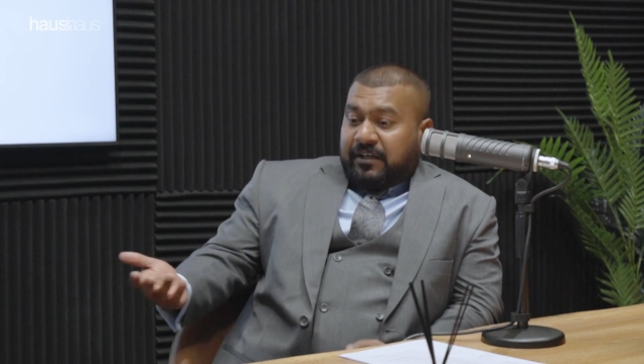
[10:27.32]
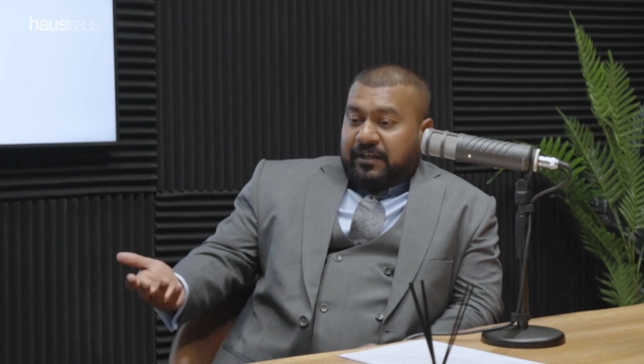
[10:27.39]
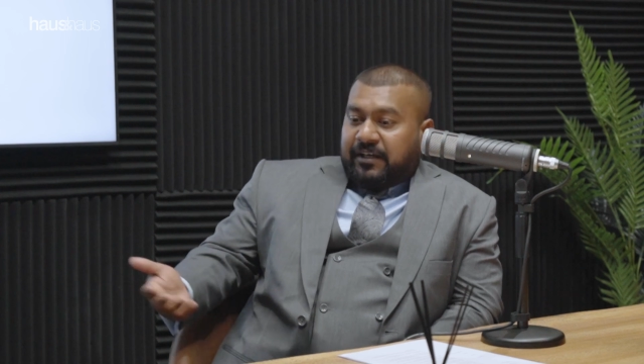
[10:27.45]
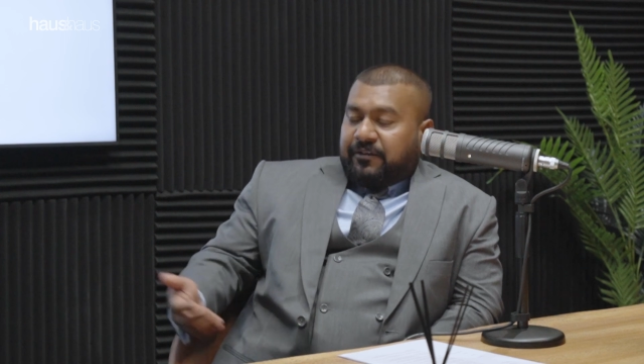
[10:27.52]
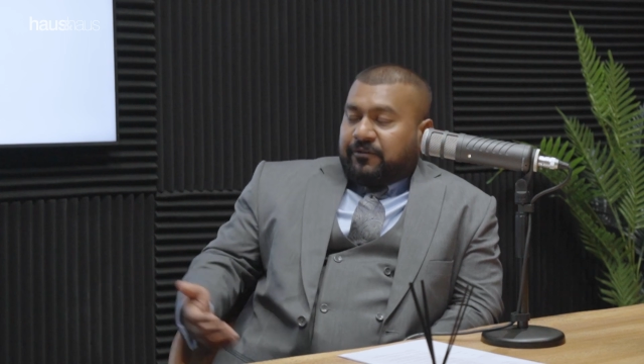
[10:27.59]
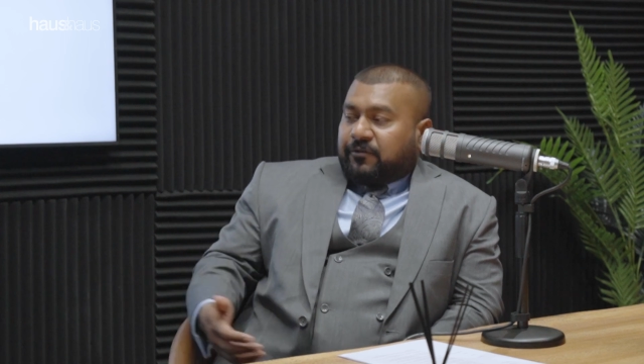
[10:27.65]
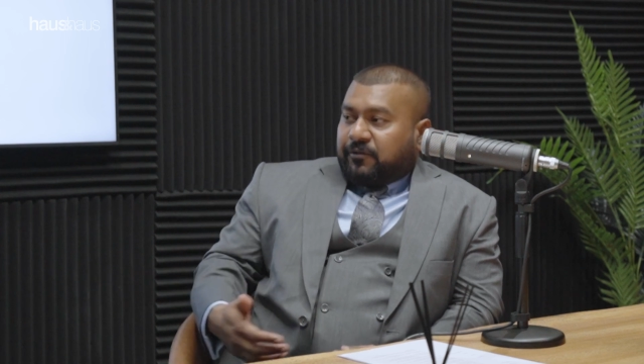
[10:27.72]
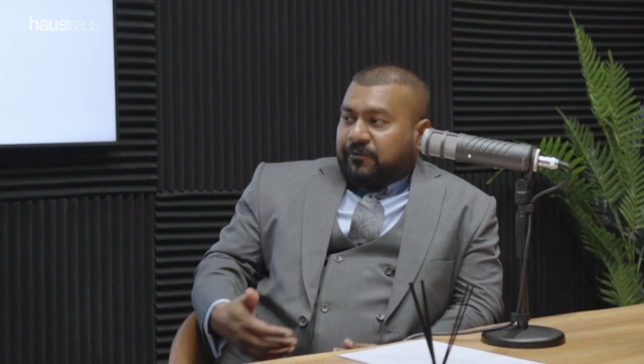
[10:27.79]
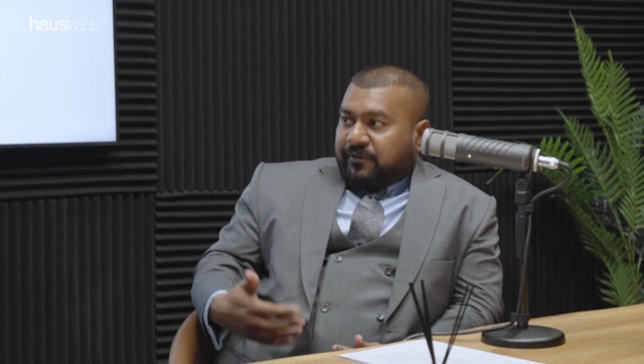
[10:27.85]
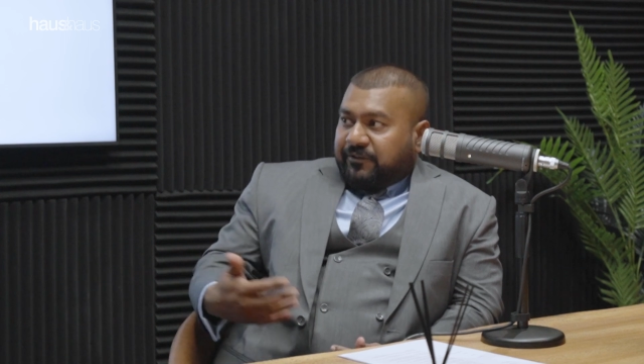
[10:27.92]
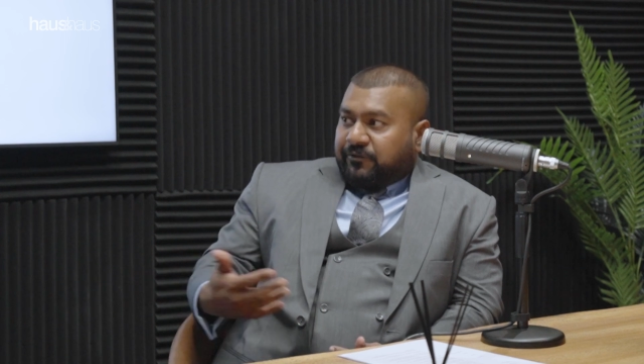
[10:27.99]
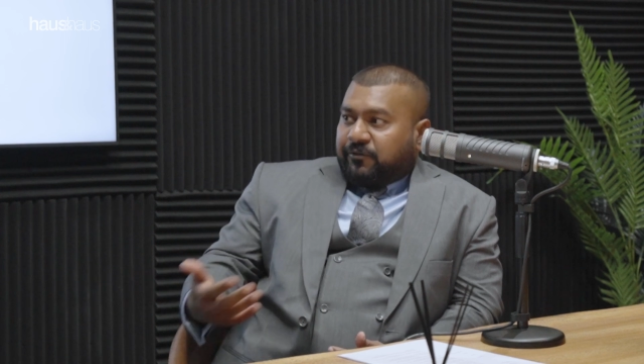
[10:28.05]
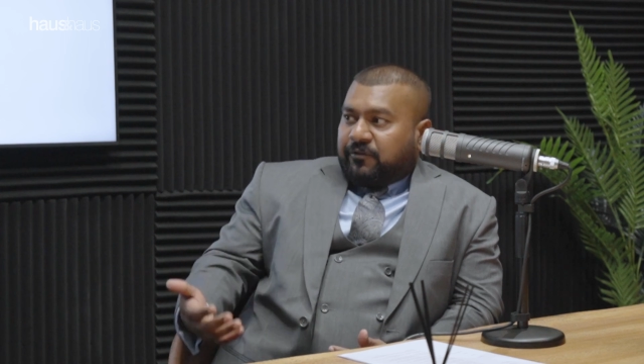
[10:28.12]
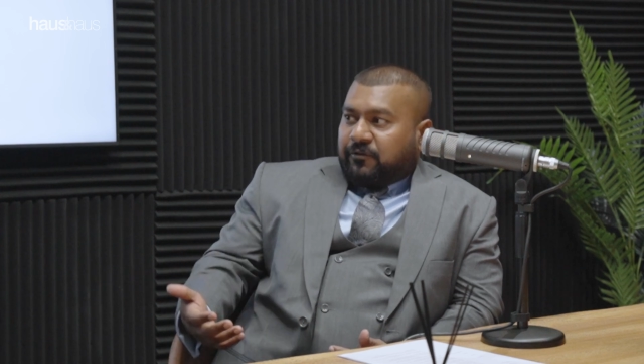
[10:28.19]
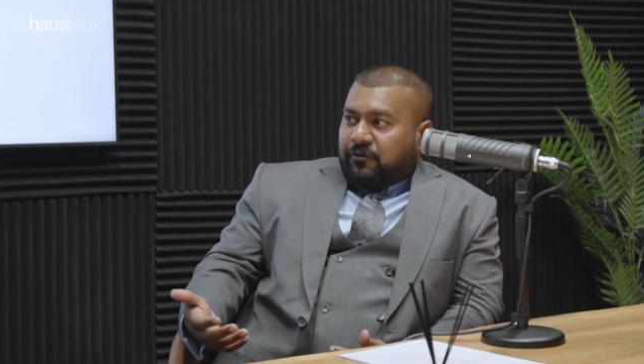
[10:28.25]
any sort of
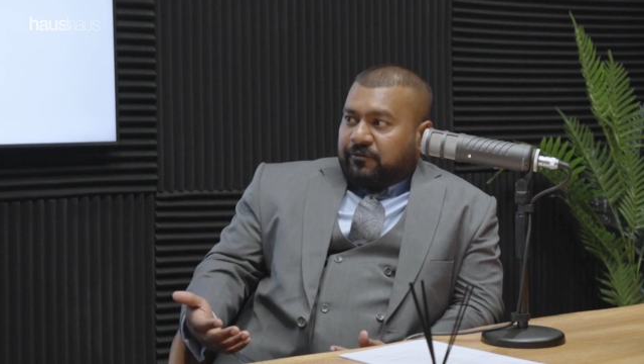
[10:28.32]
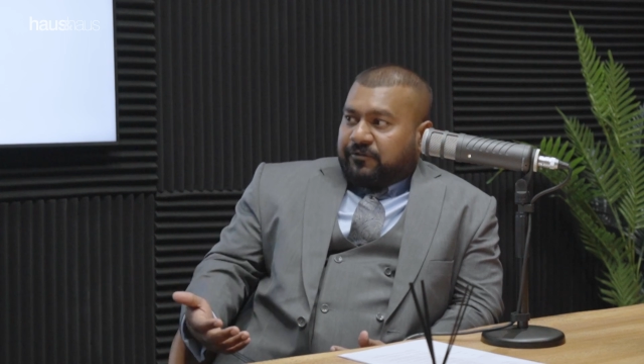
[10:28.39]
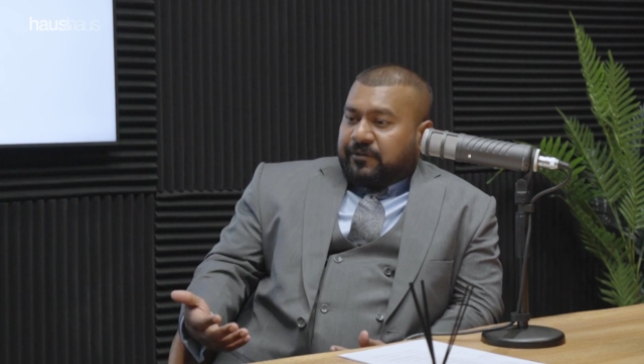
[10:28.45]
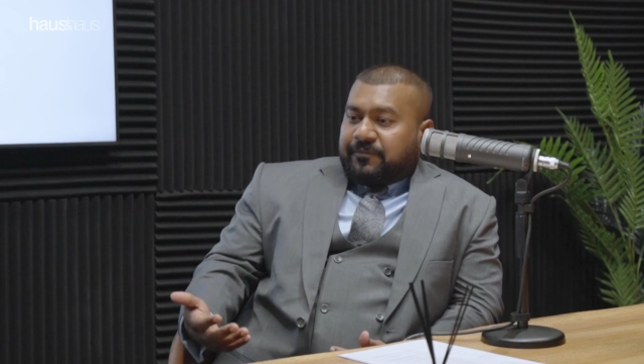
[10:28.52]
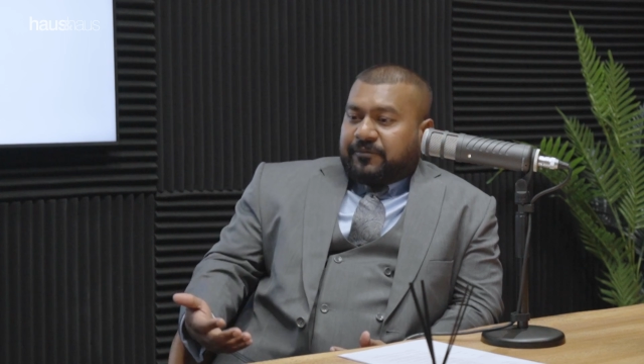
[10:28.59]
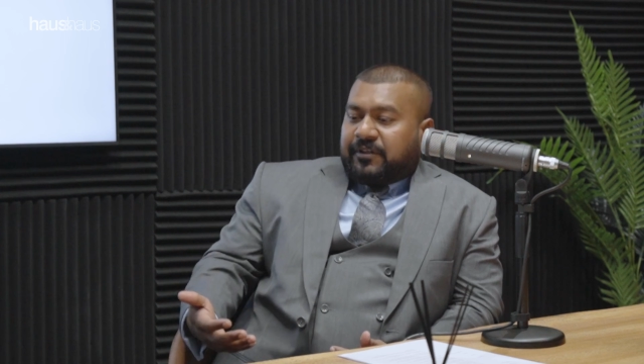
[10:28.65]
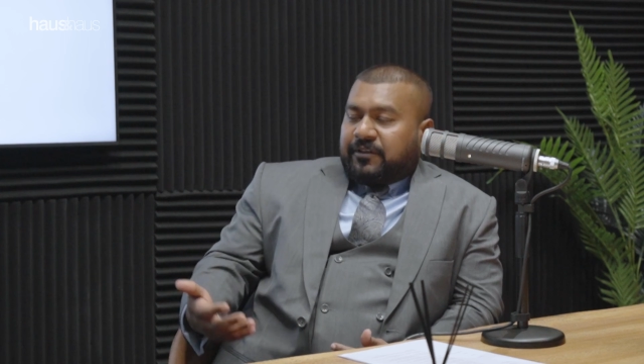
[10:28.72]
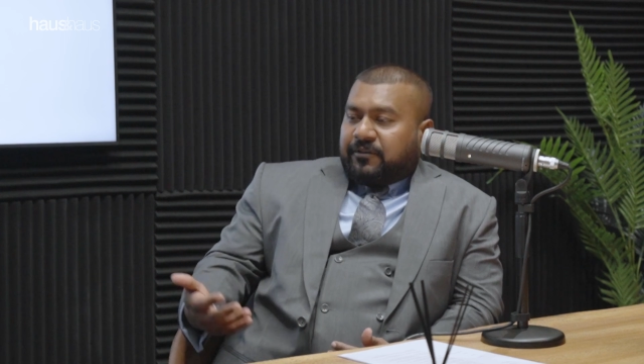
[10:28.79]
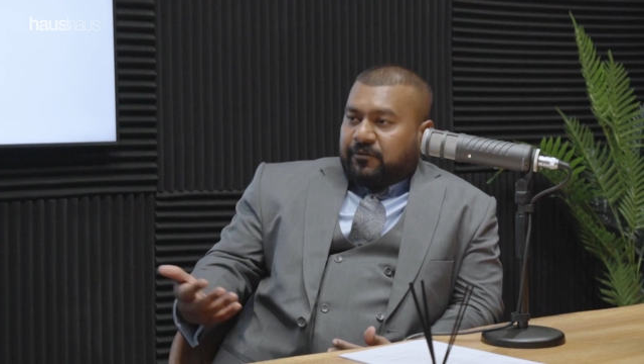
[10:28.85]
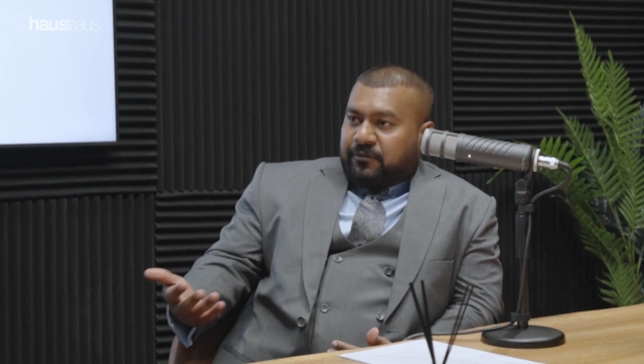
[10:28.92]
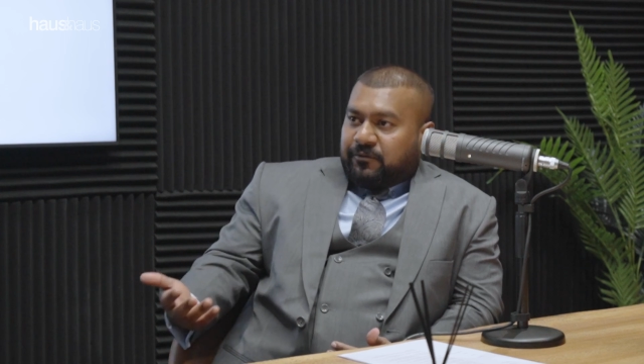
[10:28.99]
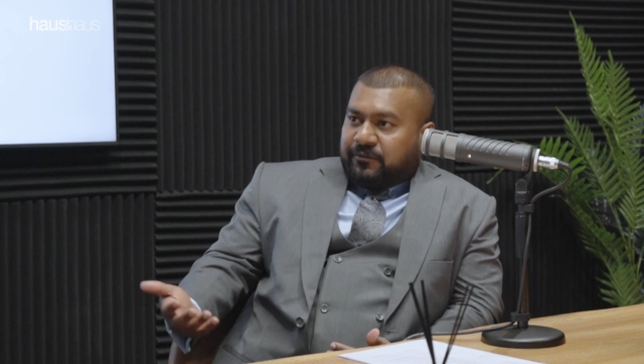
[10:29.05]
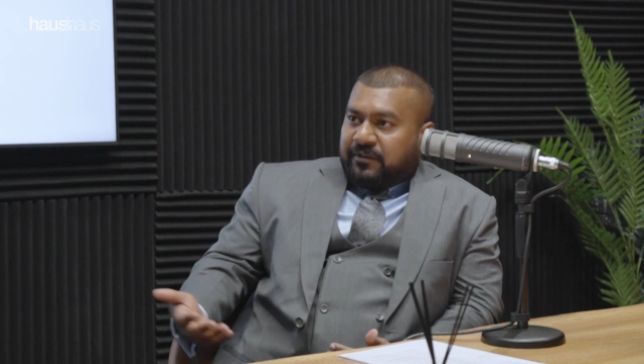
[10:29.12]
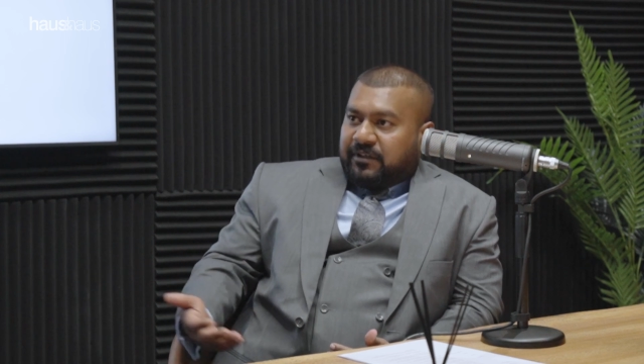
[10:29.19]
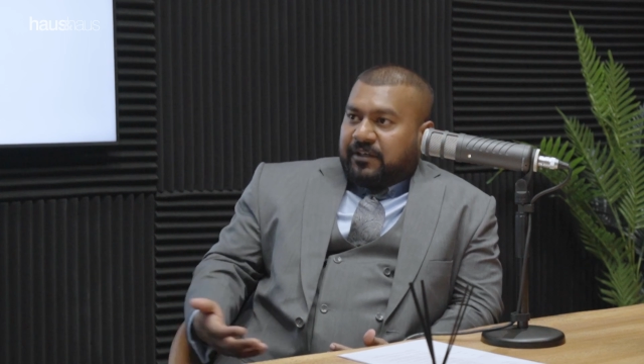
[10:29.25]
restaurant concept, send it over